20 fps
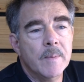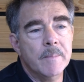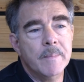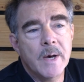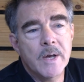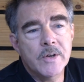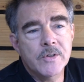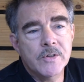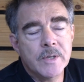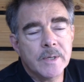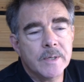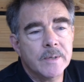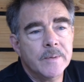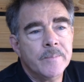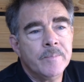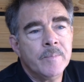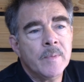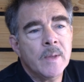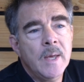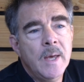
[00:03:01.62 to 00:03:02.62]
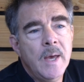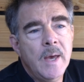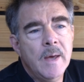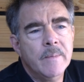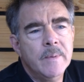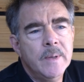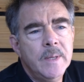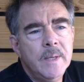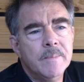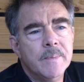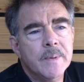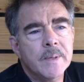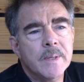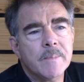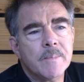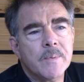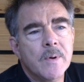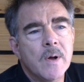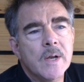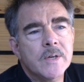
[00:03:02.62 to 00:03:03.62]
the budget, and really bring
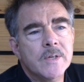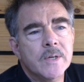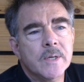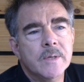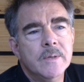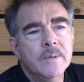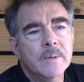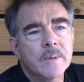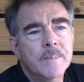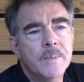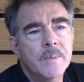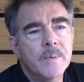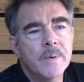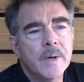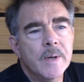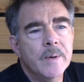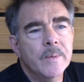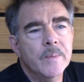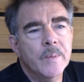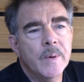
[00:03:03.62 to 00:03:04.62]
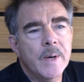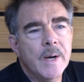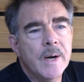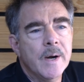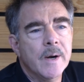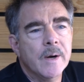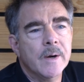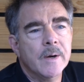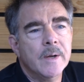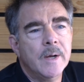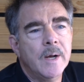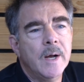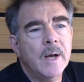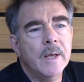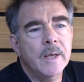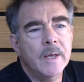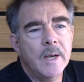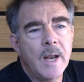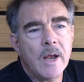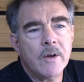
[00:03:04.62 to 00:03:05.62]
the project to a point where
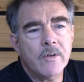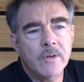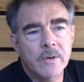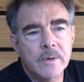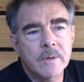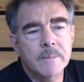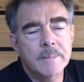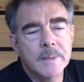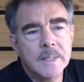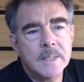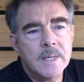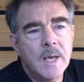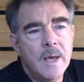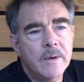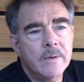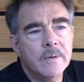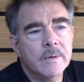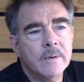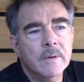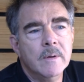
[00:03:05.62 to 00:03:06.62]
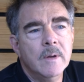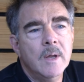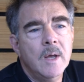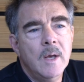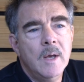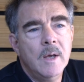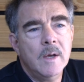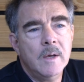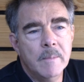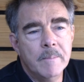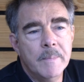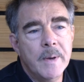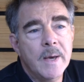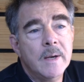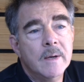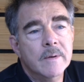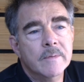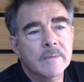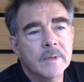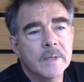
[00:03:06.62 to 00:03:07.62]
it actually could be tendered
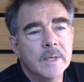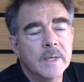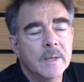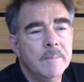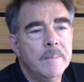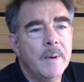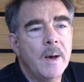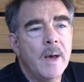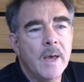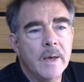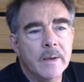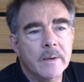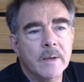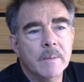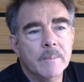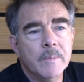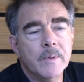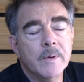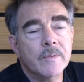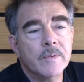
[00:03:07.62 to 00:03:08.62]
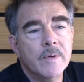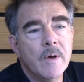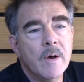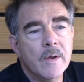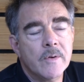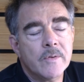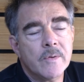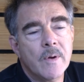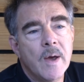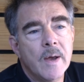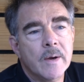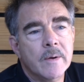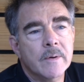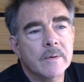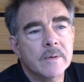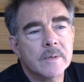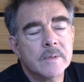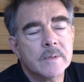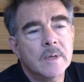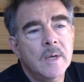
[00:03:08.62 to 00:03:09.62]
competitively by a number of
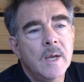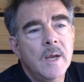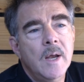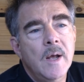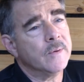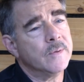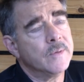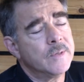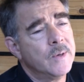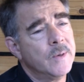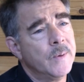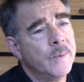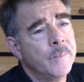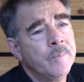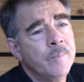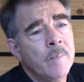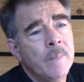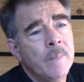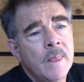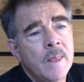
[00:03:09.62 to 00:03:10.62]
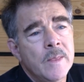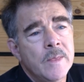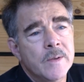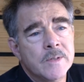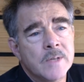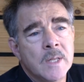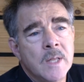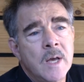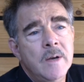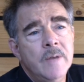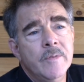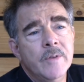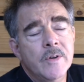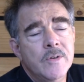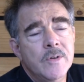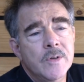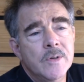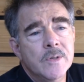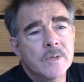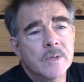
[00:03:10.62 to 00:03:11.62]
contractors. So there's a lot of
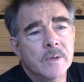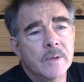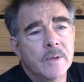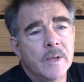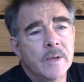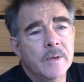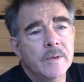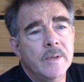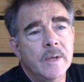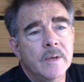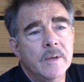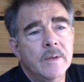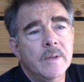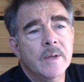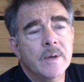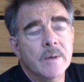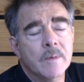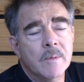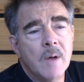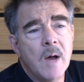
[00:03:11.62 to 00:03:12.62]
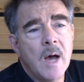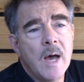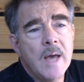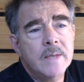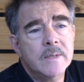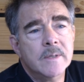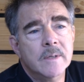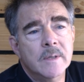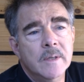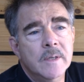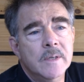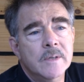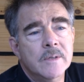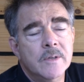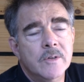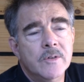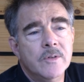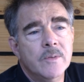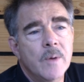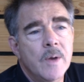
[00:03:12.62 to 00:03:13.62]
issues that arise in these
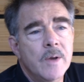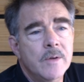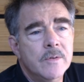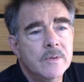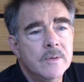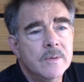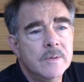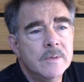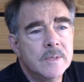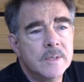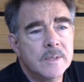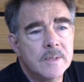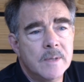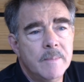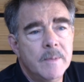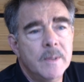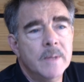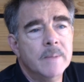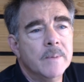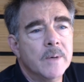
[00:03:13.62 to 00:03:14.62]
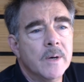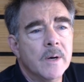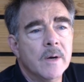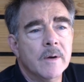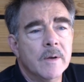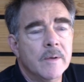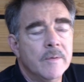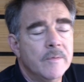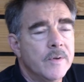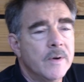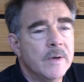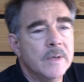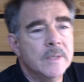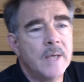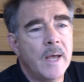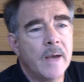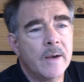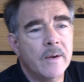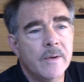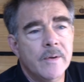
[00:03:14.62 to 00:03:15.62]
situations. Some of them are very
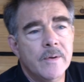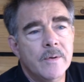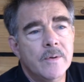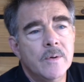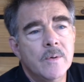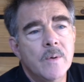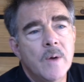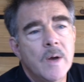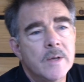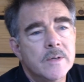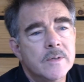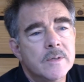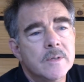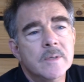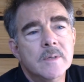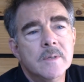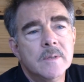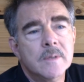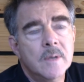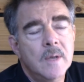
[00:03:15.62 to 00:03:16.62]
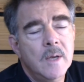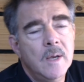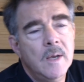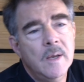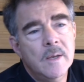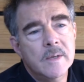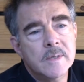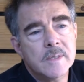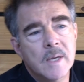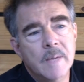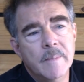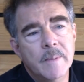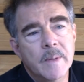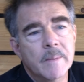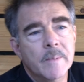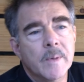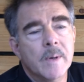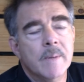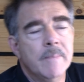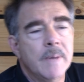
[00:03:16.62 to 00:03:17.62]
technical questions, some of
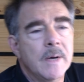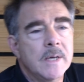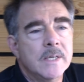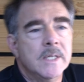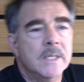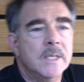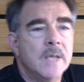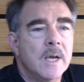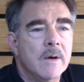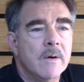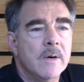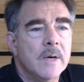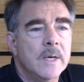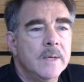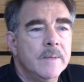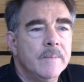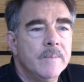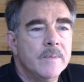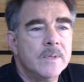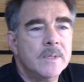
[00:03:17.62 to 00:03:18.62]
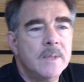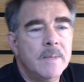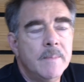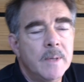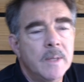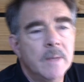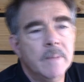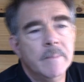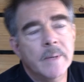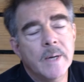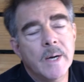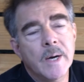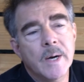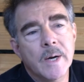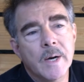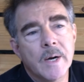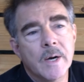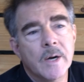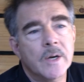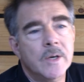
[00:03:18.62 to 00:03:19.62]
them are budgetary, some of them
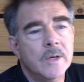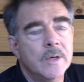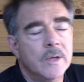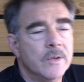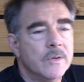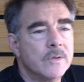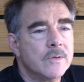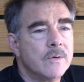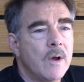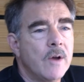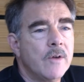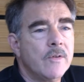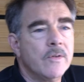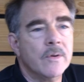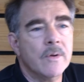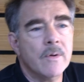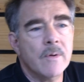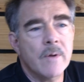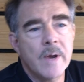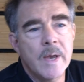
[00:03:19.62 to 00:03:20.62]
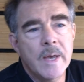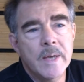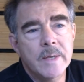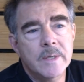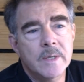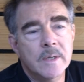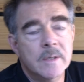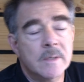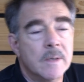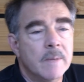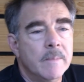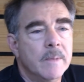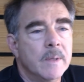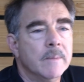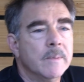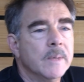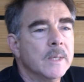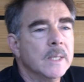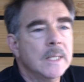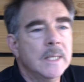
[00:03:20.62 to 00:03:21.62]
are construction oriented, some of
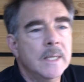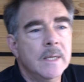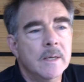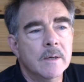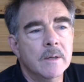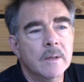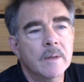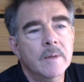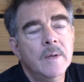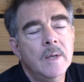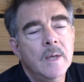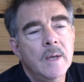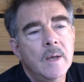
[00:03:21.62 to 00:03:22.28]
them are legal,